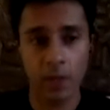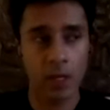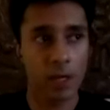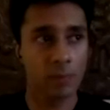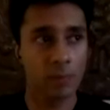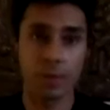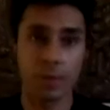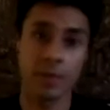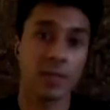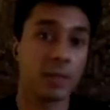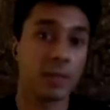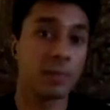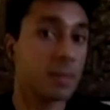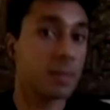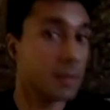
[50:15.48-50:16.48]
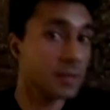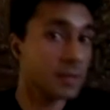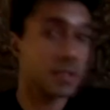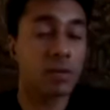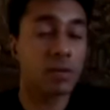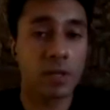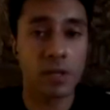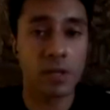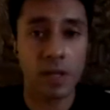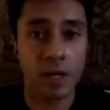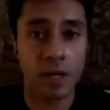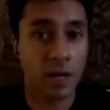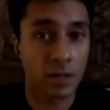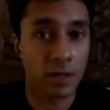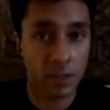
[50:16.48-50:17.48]
Maybe some people in South India
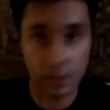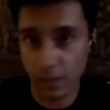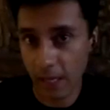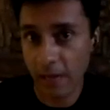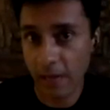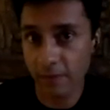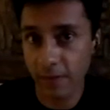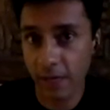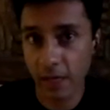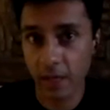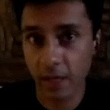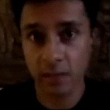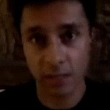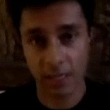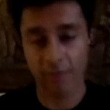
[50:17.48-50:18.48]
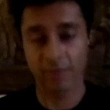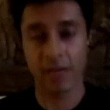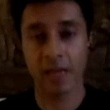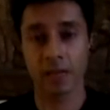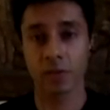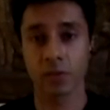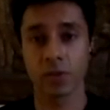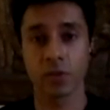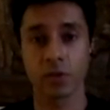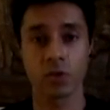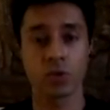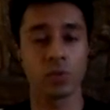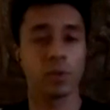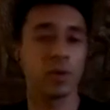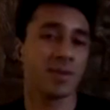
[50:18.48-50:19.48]
can't have dairy, they have lactose issues
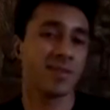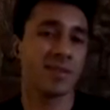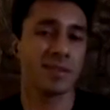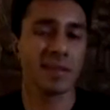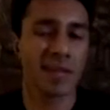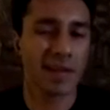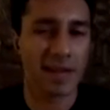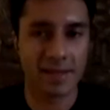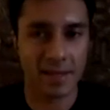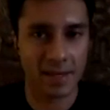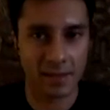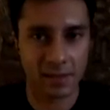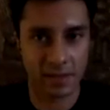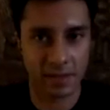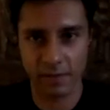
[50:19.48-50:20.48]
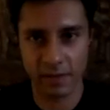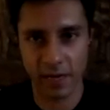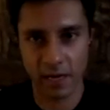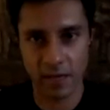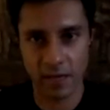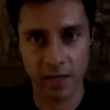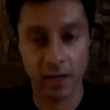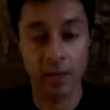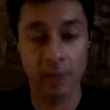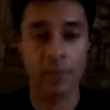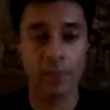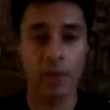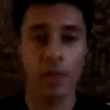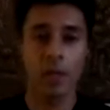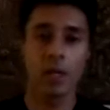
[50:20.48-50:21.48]
because their ancestors never had dairy.
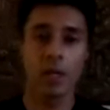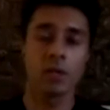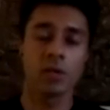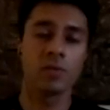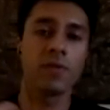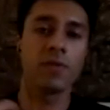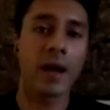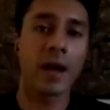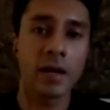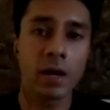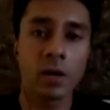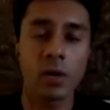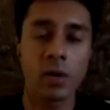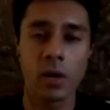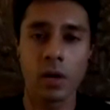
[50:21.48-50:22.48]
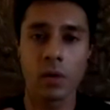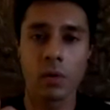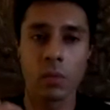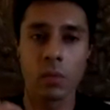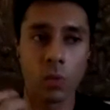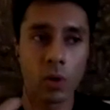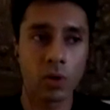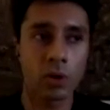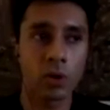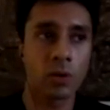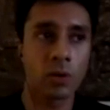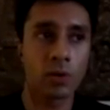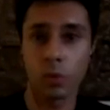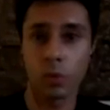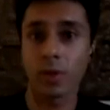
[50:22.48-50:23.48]
So find out what your
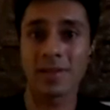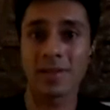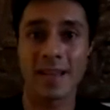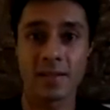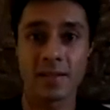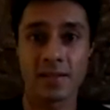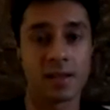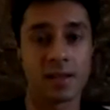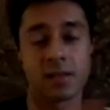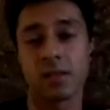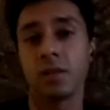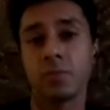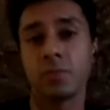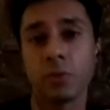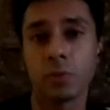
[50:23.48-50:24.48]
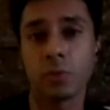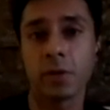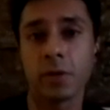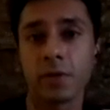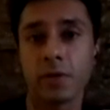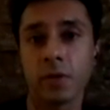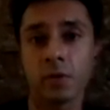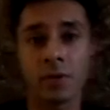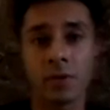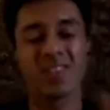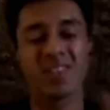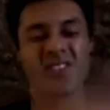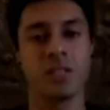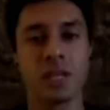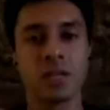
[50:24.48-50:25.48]
what is ancestrally appropriate for you and
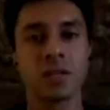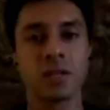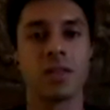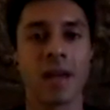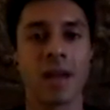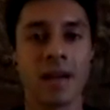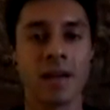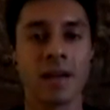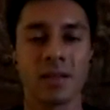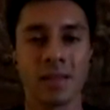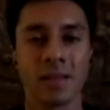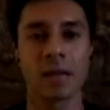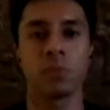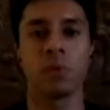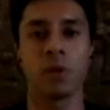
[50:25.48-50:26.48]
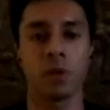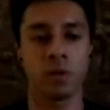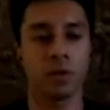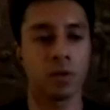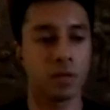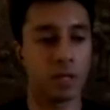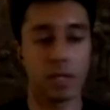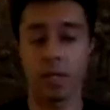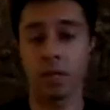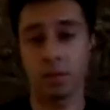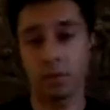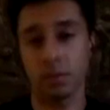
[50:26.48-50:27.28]
stick to that. That will, in